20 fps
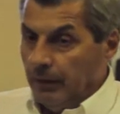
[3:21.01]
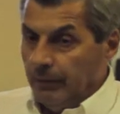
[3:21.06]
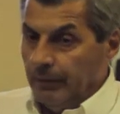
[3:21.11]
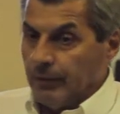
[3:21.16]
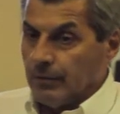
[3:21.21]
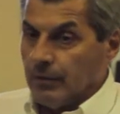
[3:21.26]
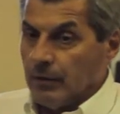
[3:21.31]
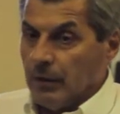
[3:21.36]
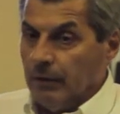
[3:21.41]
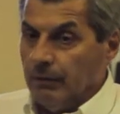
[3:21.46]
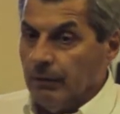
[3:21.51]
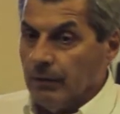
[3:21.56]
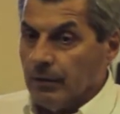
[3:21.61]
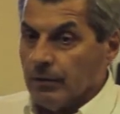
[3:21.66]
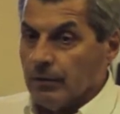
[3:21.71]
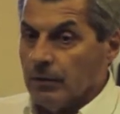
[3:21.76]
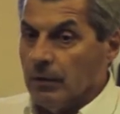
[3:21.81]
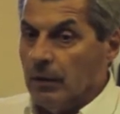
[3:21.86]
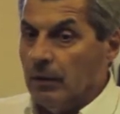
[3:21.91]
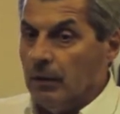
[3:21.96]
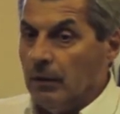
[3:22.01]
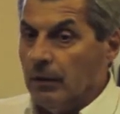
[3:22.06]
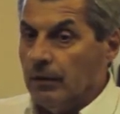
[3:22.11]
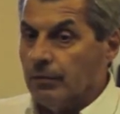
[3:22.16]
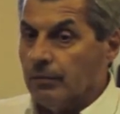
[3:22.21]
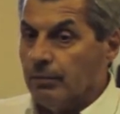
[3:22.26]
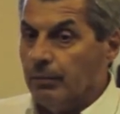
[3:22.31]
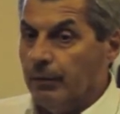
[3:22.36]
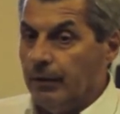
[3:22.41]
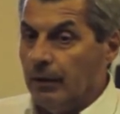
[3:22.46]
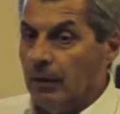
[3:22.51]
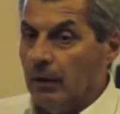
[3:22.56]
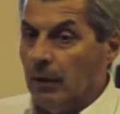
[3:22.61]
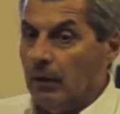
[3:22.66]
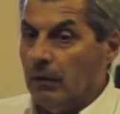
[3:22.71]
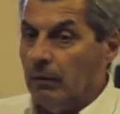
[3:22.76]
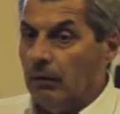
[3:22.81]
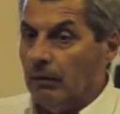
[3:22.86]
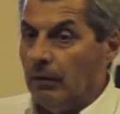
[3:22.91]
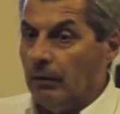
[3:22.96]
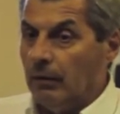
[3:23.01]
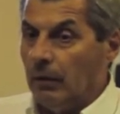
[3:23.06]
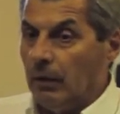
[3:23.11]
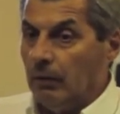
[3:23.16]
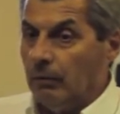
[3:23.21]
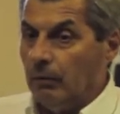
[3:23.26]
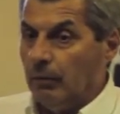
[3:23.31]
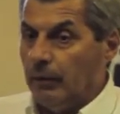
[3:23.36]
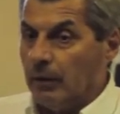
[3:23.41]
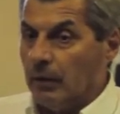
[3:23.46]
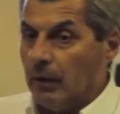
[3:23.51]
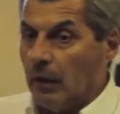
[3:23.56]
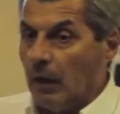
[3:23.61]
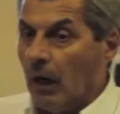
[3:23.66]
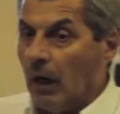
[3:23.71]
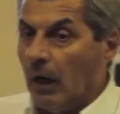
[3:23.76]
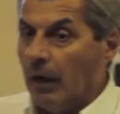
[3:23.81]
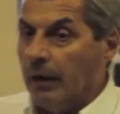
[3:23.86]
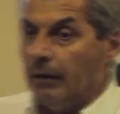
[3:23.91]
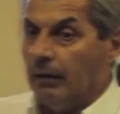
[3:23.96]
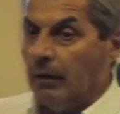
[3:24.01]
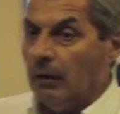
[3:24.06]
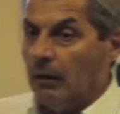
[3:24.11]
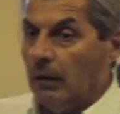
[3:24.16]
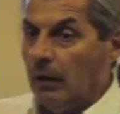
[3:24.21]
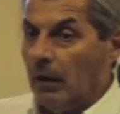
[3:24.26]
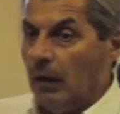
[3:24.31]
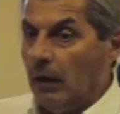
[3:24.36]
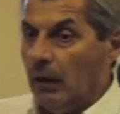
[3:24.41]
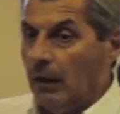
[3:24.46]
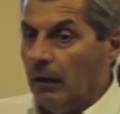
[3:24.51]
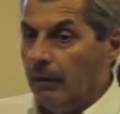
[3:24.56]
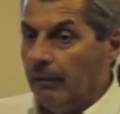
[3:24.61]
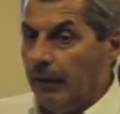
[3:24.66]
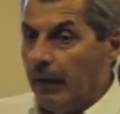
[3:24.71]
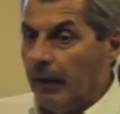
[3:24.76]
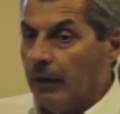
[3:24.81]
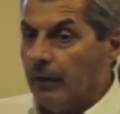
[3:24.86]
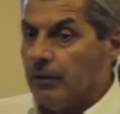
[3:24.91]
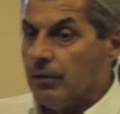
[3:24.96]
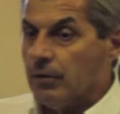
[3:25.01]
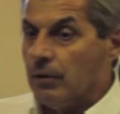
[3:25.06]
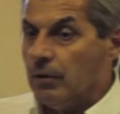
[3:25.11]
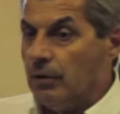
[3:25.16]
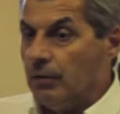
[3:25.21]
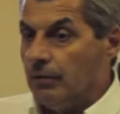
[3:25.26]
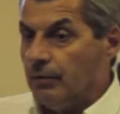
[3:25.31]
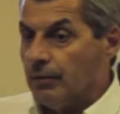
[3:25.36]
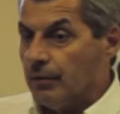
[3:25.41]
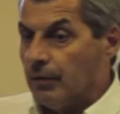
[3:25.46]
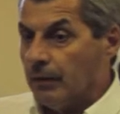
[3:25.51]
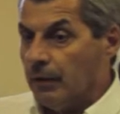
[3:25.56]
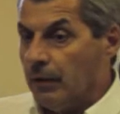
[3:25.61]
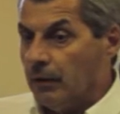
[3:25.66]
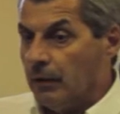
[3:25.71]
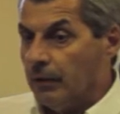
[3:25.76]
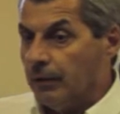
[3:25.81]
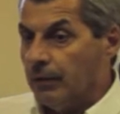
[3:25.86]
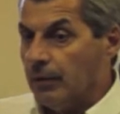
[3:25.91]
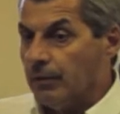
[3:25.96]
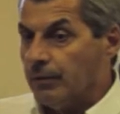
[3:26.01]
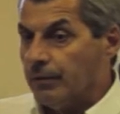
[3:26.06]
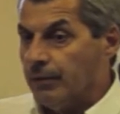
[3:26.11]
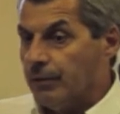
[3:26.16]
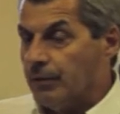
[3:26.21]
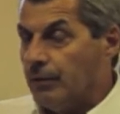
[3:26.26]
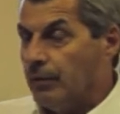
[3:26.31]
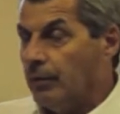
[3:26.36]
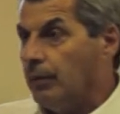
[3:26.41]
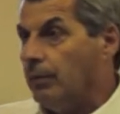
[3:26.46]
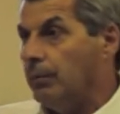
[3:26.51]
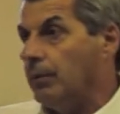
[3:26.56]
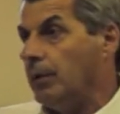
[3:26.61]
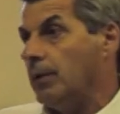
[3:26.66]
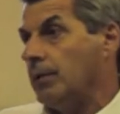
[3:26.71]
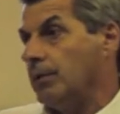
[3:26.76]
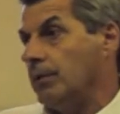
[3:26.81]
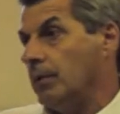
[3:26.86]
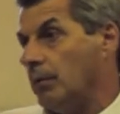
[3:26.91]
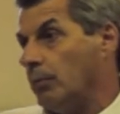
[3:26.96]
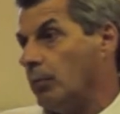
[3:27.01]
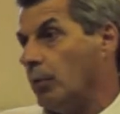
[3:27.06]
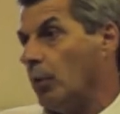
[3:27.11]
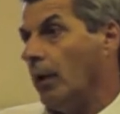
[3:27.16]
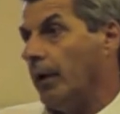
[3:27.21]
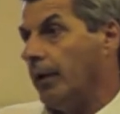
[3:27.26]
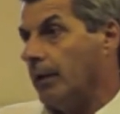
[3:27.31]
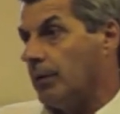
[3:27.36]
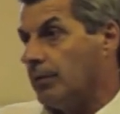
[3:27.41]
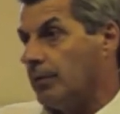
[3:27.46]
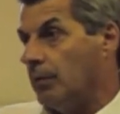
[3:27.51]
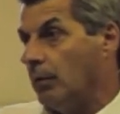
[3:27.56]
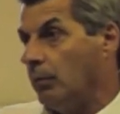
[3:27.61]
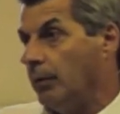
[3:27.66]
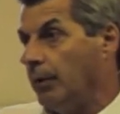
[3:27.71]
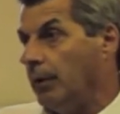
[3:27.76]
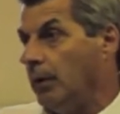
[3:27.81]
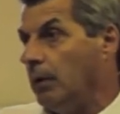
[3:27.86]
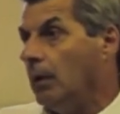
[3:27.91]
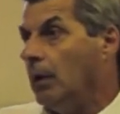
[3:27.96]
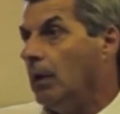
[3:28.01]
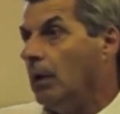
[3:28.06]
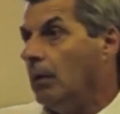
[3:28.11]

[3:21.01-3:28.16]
the savings is we're a high energy user here at this facility because of the products that we